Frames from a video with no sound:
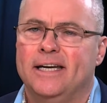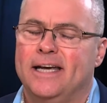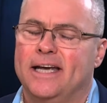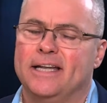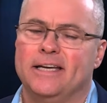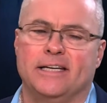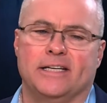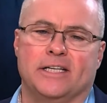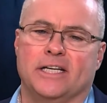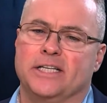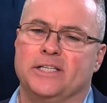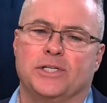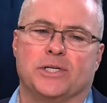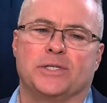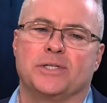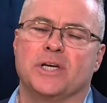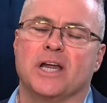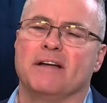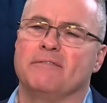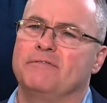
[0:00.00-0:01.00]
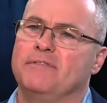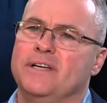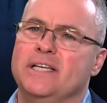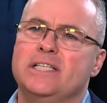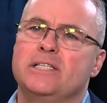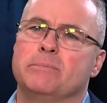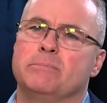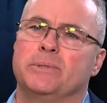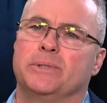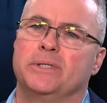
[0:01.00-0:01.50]
And it's just not
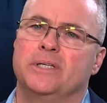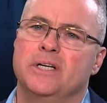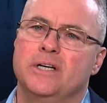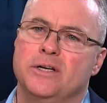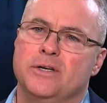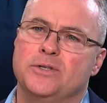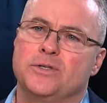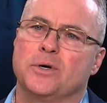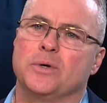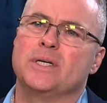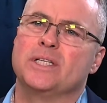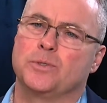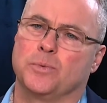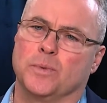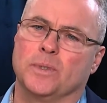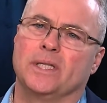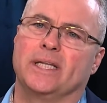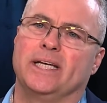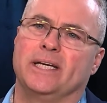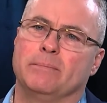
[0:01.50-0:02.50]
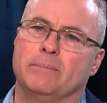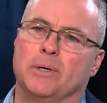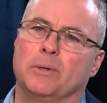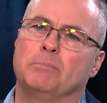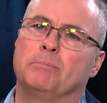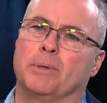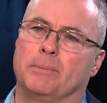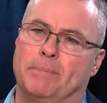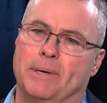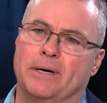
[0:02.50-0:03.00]
feasible. So it's really
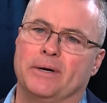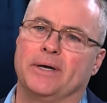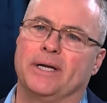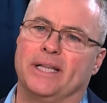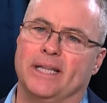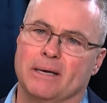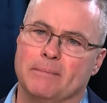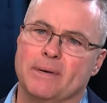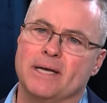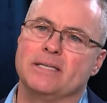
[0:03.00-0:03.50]
about preparing them,